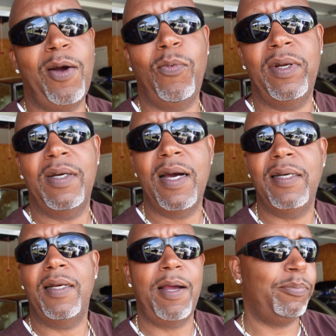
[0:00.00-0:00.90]

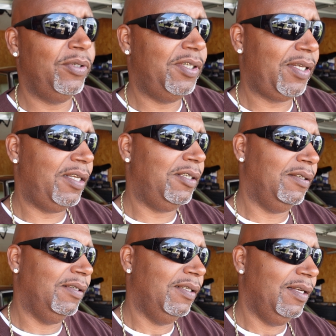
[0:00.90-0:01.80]
100. I appreciate
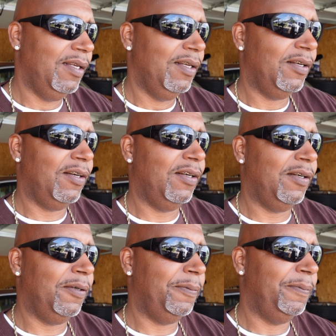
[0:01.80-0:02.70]
you.
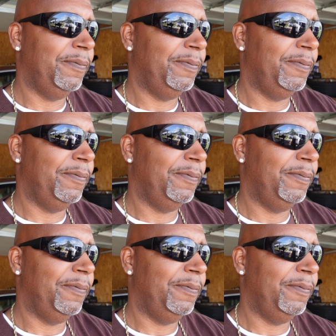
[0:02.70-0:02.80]
Uh,